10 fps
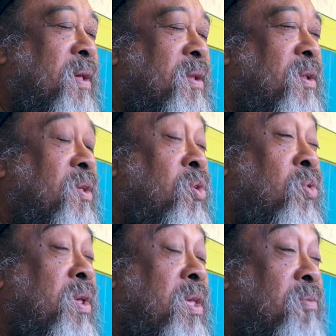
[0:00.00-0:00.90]
And
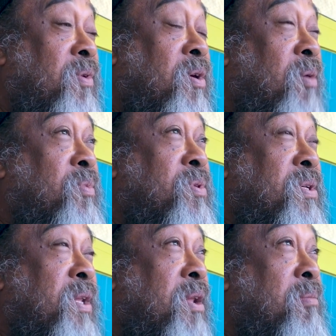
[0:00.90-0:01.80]
you even come to
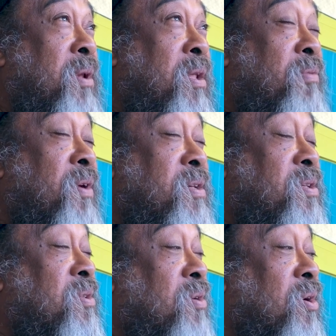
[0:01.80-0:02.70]
see that the believer
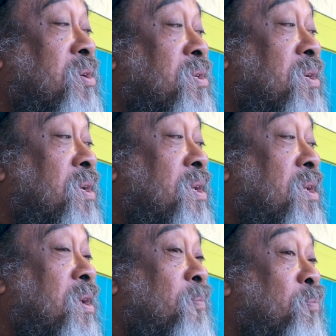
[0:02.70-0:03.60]
is a thought,
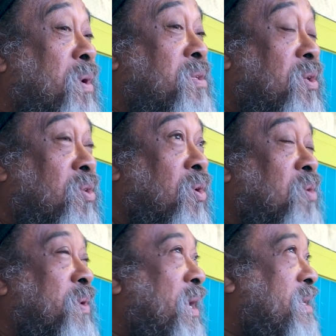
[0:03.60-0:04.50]
but it's a
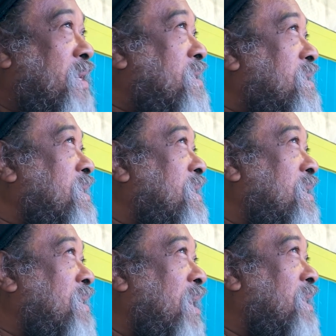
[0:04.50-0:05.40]
thought with identity in
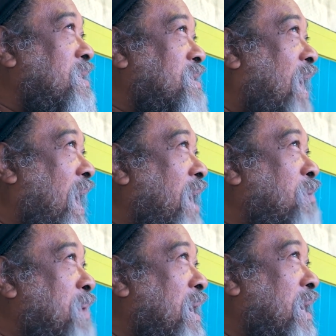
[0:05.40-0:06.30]
it. Like there's an
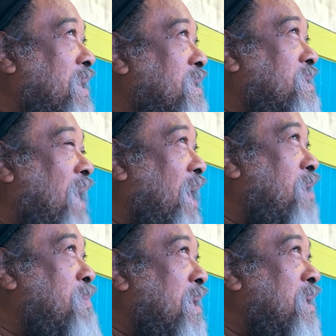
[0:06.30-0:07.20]
I behind this
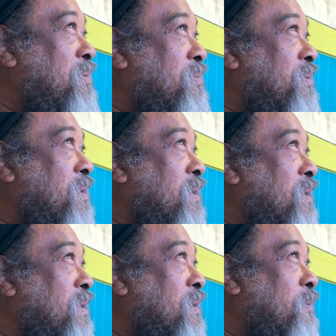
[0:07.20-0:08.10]
I believe.
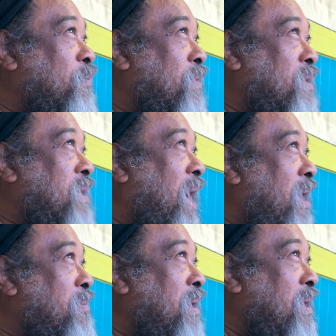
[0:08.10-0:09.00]
This
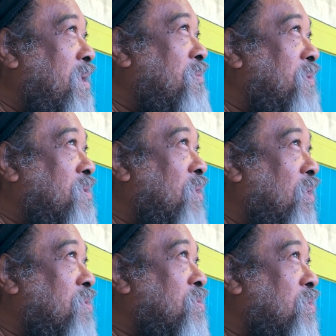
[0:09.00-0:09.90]
I believe is
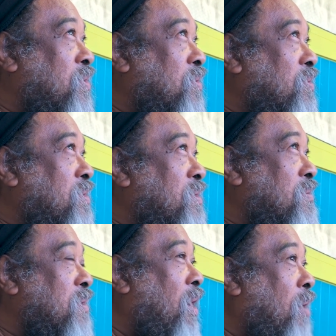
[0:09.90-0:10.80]
also
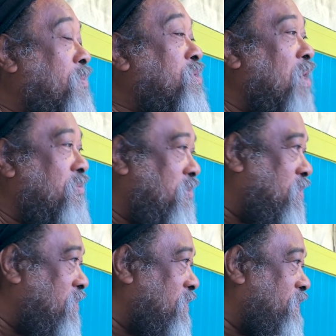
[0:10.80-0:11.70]
observable.